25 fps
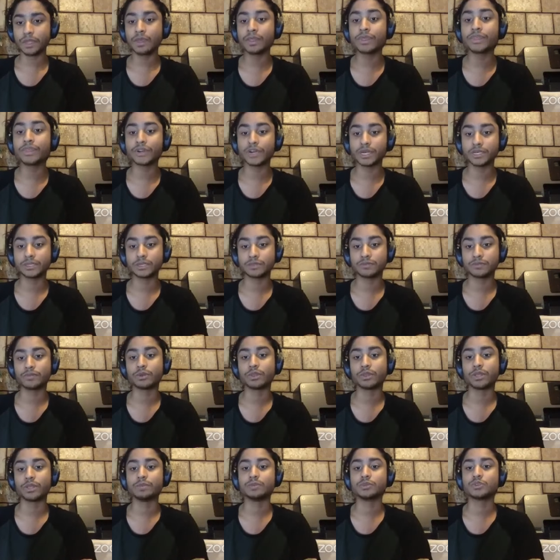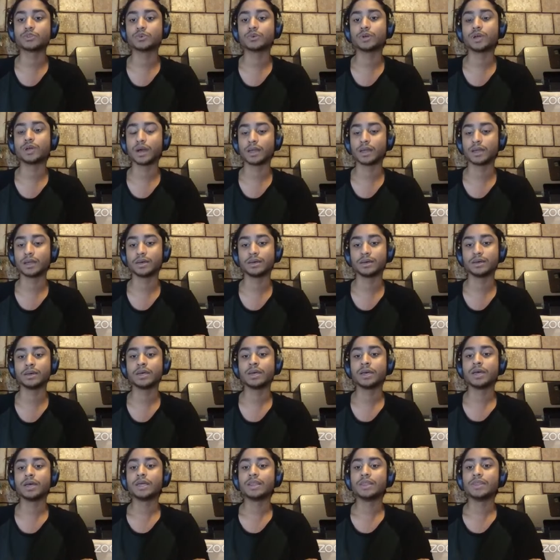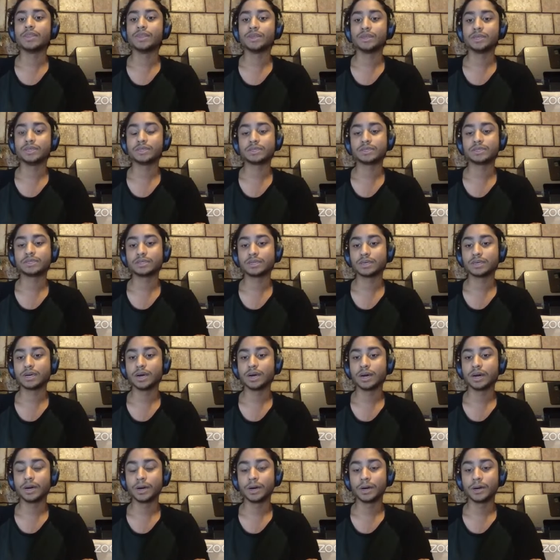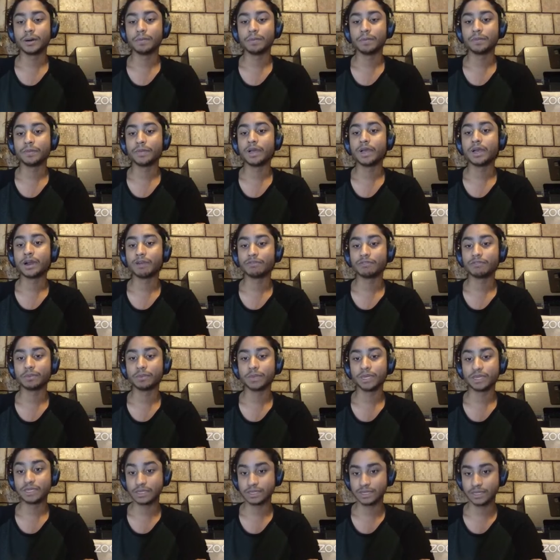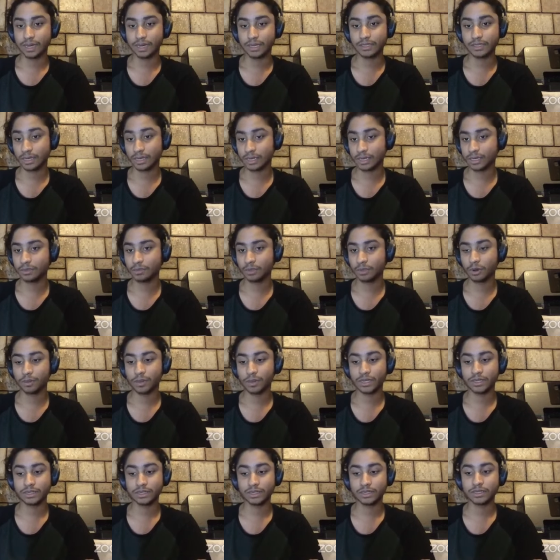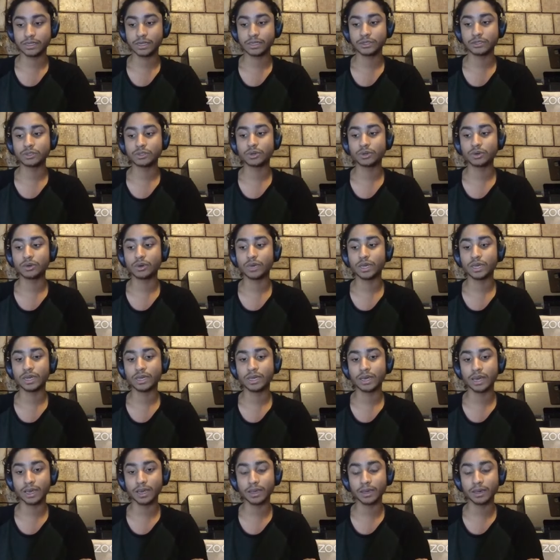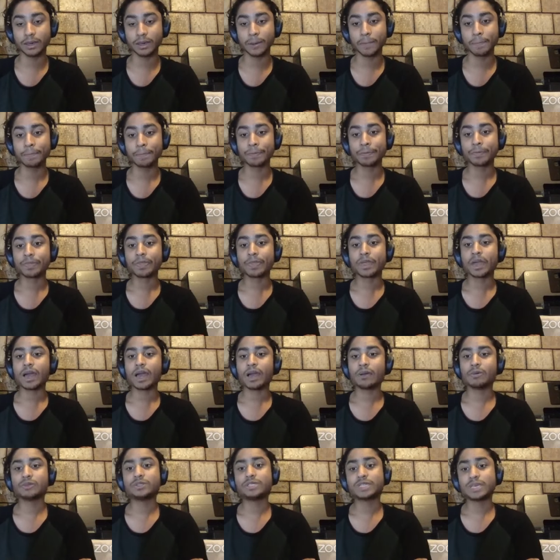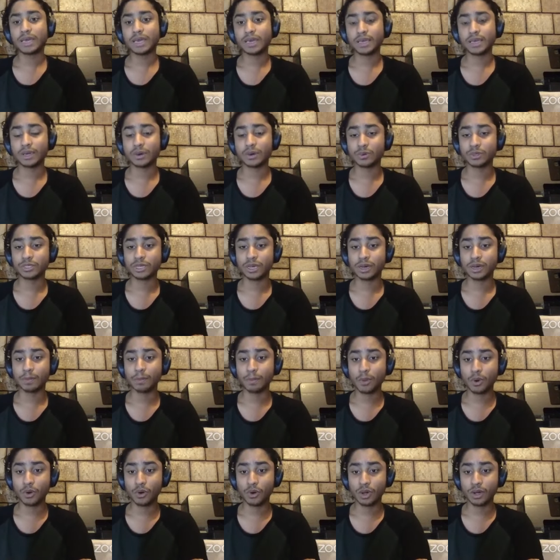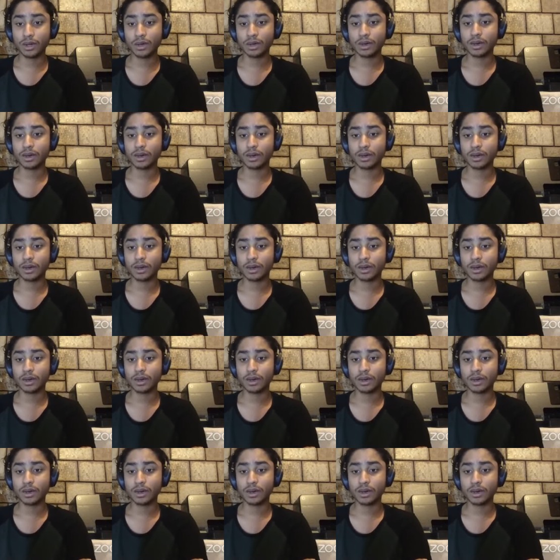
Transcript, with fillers: threats for them to garner this um, government ties and diplomatic ties. So in Kenya, I would say Kenya was among